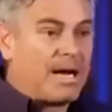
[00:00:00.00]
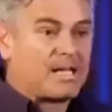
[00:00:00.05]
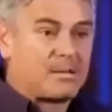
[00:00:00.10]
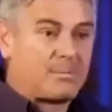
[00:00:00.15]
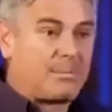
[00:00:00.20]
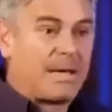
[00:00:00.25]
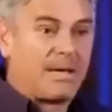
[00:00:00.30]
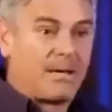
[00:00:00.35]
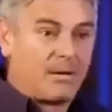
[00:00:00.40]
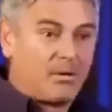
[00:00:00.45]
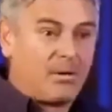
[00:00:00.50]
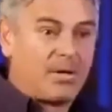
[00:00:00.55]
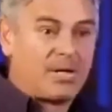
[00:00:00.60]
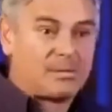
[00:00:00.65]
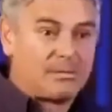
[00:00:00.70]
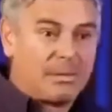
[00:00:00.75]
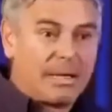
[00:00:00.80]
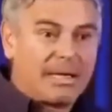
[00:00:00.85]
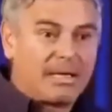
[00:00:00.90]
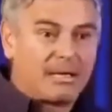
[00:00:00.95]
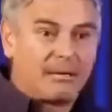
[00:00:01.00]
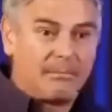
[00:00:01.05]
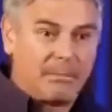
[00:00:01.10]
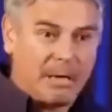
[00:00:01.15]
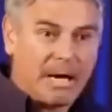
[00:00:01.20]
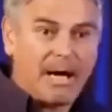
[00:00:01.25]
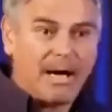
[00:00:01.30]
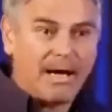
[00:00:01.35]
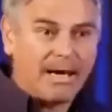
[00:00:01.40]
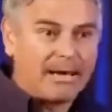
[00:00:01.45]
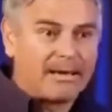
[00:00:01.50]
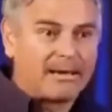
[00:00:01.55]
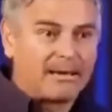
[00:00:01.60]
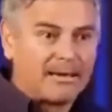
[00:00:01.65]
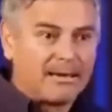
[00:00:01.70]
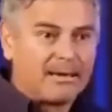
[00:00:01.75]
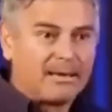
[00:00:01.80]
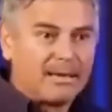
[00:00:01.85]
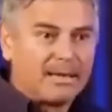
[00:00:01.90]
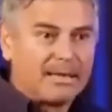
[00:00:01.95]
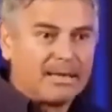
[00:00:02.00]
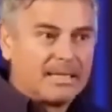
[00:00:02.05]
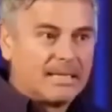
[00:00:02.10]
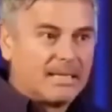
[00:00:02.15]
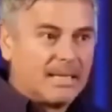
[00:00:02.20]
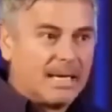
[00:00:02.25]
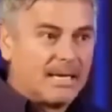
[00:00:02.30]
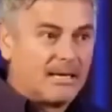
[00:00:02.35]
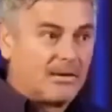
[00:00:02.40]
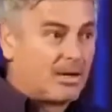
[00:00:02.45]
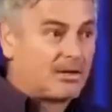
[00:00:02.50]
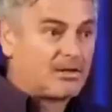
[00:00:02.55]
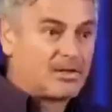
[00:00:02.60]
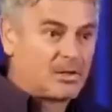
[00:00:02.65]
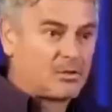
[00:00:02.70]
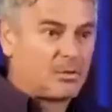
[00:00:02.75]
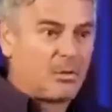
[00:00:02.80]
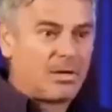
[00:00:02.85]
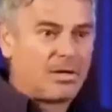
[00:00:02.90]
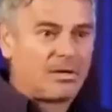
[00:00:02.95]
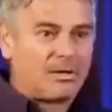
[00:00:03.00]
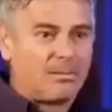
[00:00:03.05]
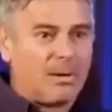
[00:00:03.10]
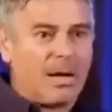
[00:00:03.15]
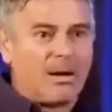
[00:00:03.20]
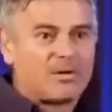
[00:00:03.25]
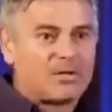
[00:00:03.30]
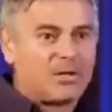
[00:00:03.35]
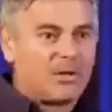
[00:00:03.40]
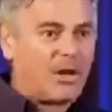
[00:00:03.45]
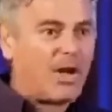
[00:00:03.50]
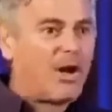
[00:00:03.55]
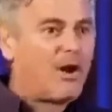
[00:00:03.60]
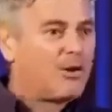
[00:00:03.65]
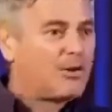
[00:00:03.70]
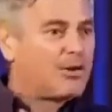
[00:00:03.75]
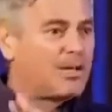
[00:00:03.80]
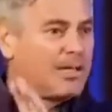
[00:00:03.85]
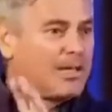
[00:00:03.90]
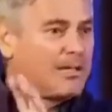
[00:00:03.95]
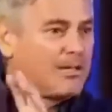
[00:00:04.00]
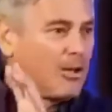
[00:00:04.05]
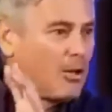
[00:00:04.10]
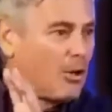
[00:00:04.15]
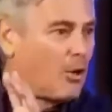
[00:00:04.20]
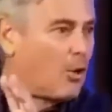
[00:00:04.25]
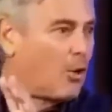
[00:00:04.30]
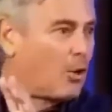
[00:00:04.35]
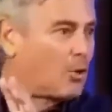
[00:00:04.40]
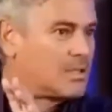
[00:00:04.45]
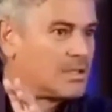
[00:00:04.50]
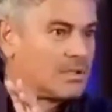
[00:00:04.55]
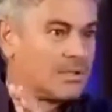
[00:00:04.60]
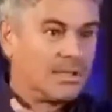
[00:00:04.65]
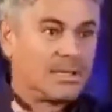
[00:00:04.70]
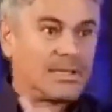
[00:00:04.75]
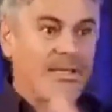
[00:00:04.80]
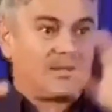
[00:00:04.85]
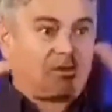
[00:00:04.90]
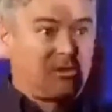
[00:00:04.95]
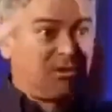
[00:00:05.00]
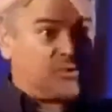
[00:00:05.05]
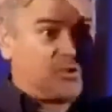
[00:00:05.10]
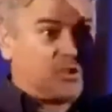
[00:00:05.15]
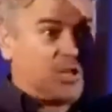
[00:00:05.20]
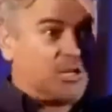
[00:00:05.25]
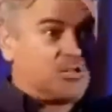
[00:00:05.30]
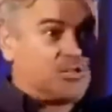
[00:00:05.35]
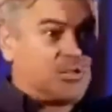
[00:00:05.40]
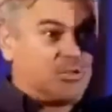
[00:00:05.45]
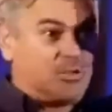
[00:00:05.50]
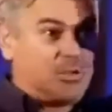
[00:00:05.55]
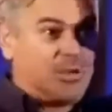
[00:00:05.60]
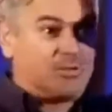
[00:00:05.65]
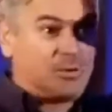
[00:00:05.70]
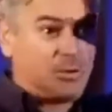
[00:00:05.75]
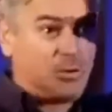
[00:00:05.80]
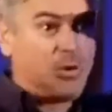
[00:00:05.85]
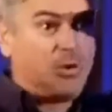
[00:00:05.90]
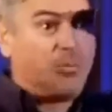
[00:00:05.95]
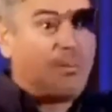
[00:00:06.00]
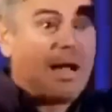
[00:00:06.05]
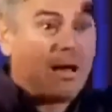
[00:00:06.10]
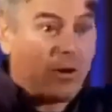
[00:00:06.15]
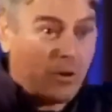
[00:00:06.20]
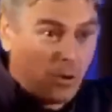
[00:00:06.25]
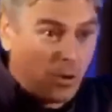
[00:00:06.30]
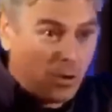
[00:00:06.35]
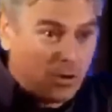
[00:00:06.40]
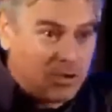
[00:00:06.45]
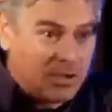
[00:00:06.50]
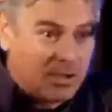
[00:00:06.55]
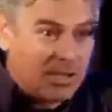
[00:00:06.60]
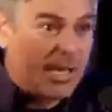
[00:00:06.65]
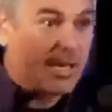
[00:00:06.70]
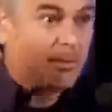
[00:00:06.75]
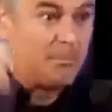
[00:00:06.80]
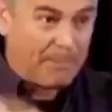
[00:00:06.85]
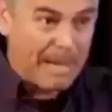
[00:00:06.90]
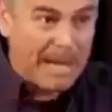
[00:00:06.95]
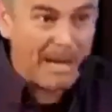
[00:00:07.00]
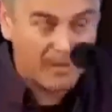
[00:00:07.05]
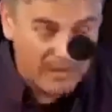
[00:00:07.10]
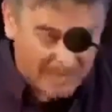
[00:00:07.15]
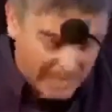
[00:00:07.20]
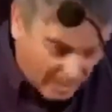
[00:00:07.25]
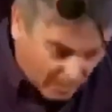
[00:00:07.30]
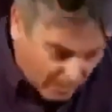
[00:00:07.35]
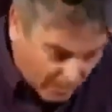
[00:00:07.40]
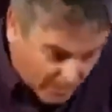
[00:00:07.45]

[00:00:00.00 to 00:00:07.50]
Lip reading: highest paid lawyers money can buy. And not just one of them. I was alone in the court against a judge that you have to call my lord and bow